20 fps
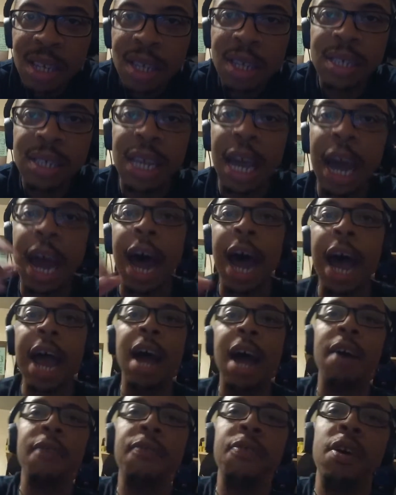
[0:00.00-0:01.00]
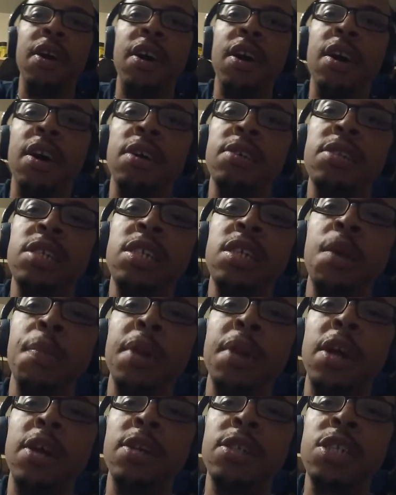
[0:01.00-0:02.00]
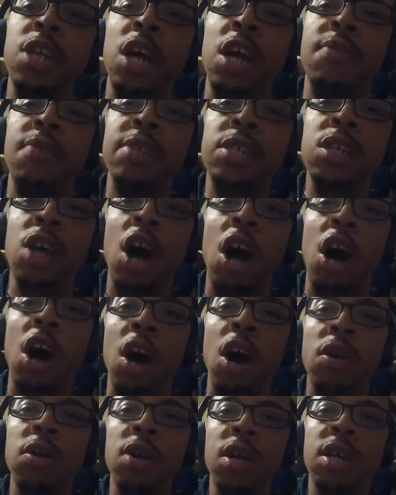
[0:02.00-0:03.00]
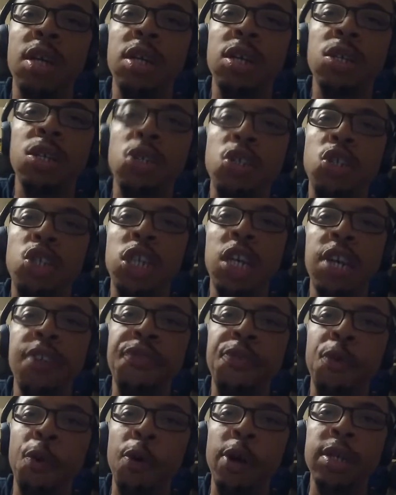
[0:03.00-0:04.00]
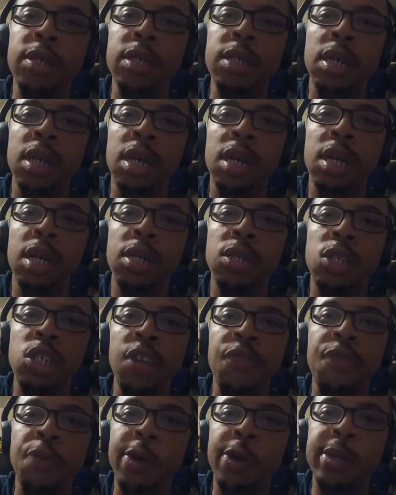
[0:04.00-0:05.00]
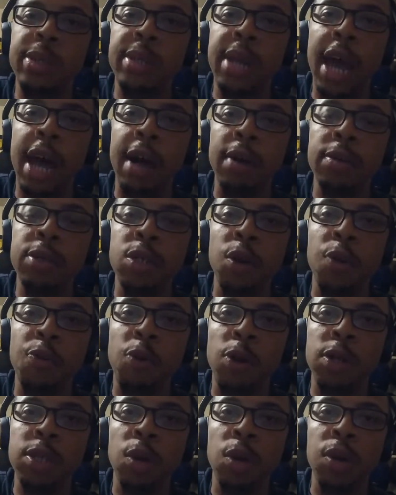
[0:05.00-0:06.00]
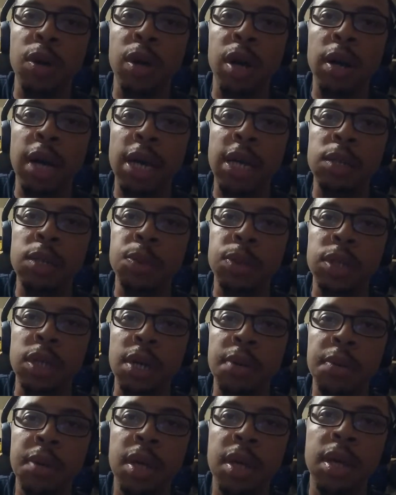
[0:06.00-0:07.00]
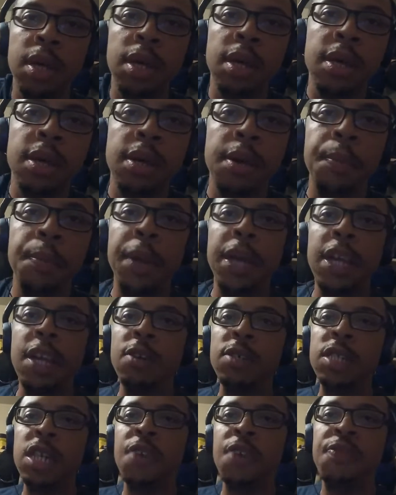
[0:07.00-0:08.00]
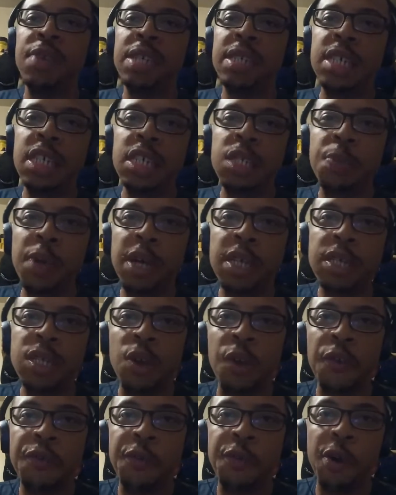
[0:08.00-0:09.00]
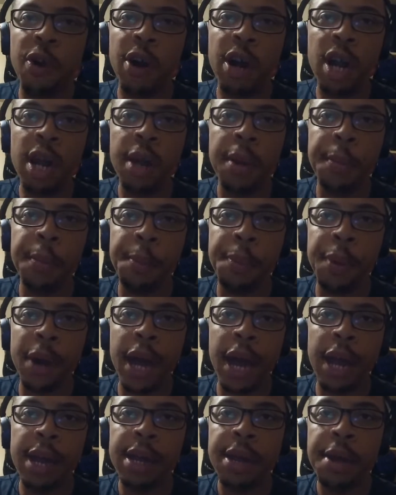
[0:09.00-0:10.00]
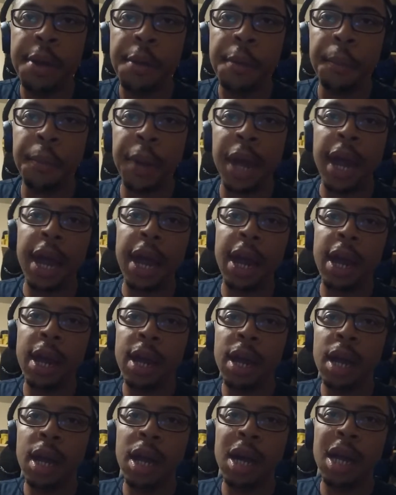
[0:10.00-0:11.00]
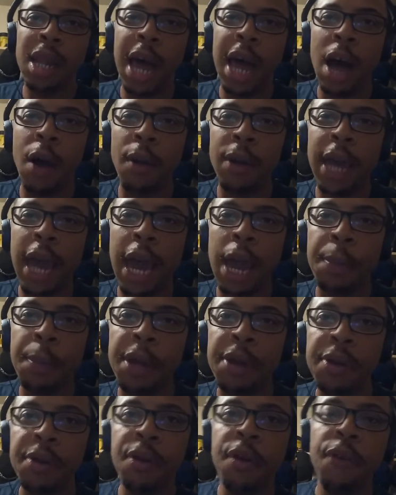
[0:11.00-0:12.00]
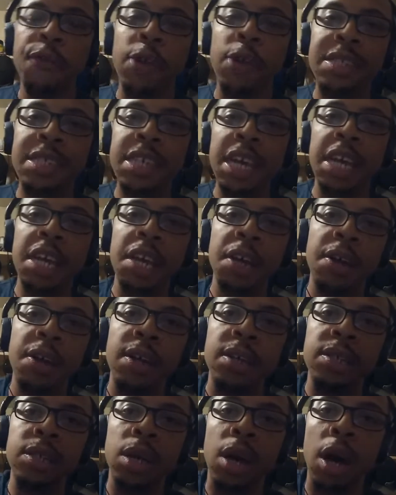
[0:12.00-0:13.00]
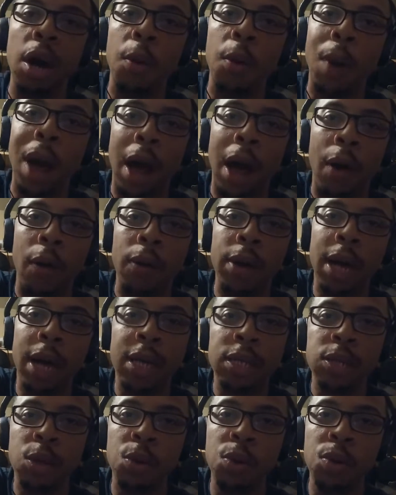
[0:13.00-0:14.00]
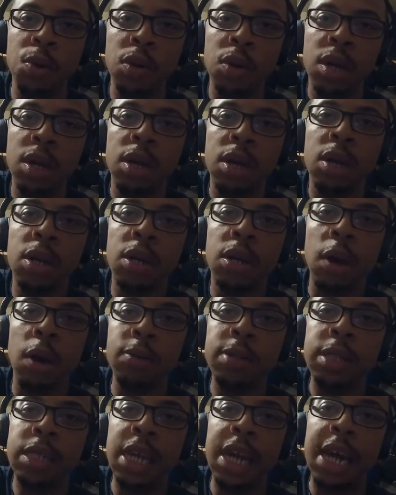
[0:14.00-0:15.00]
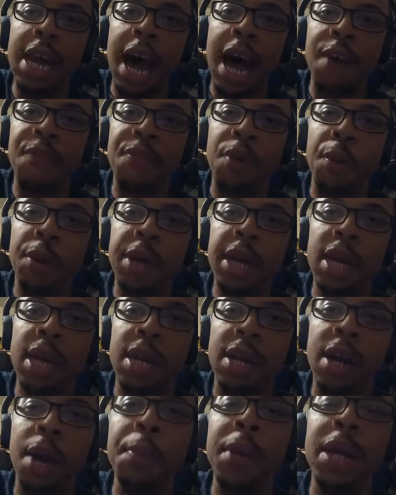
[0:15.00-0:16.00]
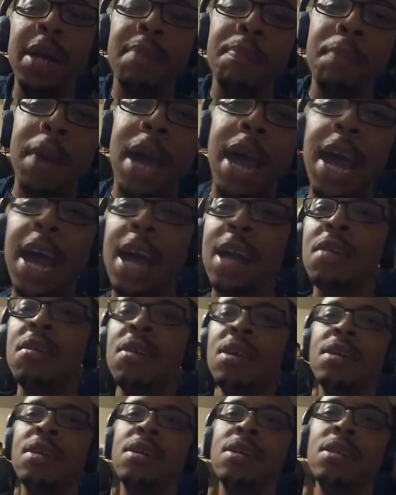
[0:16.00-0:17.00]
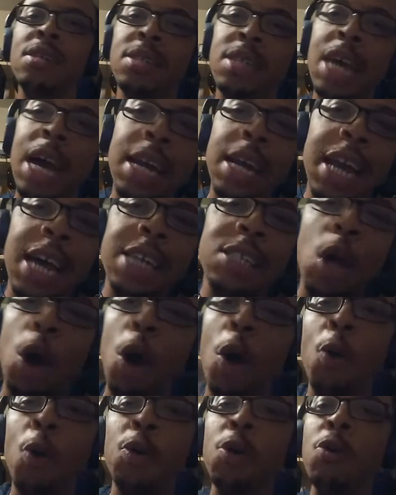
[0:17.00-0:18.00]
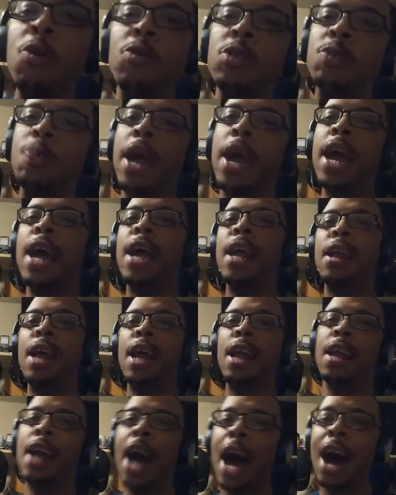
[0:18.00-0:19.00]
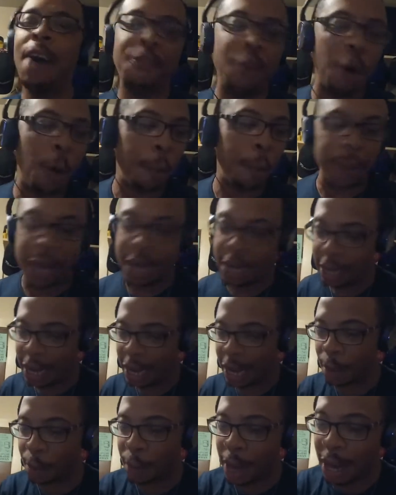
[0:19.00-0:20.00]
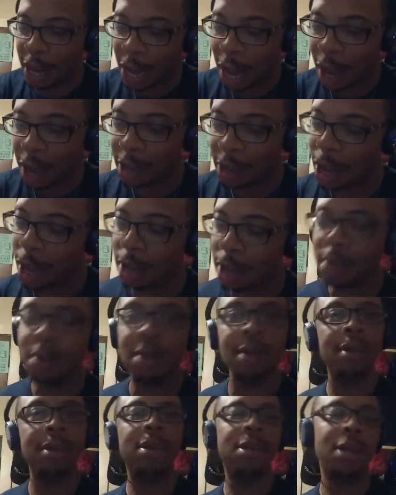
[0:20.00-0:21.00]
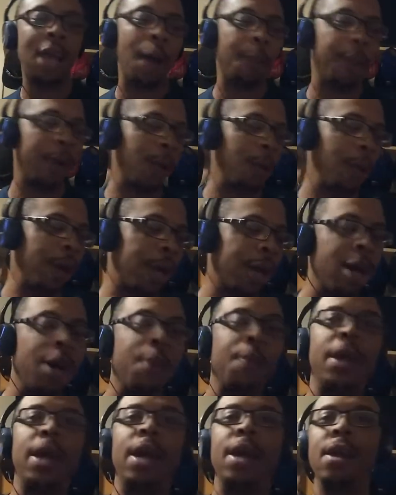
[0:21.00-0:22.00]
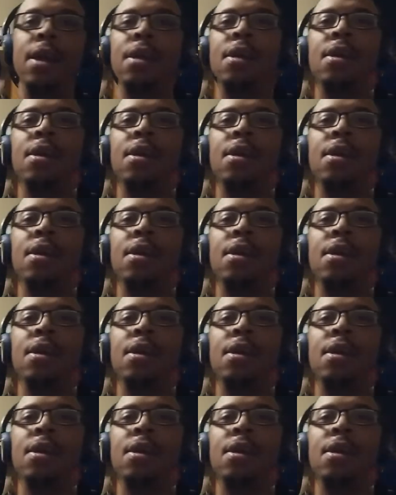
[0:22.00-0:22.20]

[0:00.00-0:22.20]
Say, I have a similar service called GeForce. GeForce now, so far so good. Okay, that's what's up. Been using it for six months so far, but been cloud gaming for 10 years. Oh wow, okay, that's cool. Note 10 iPhone killer. I mean, man, that that's old news, man. iPhone been dead, man. Y'all, y'all, y'all better wake up, man.